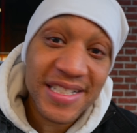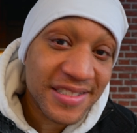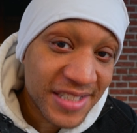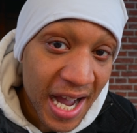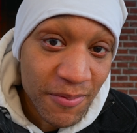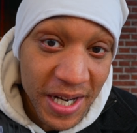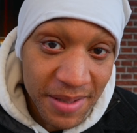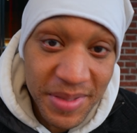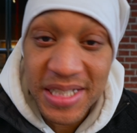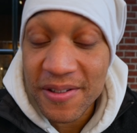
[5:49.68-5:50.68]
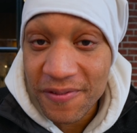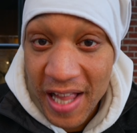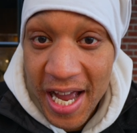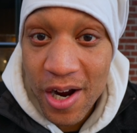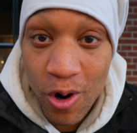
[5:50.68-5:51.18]
is not recommended to
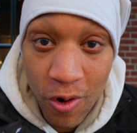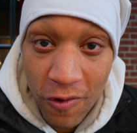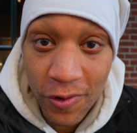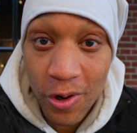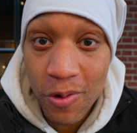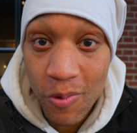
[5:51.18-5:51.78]
fly over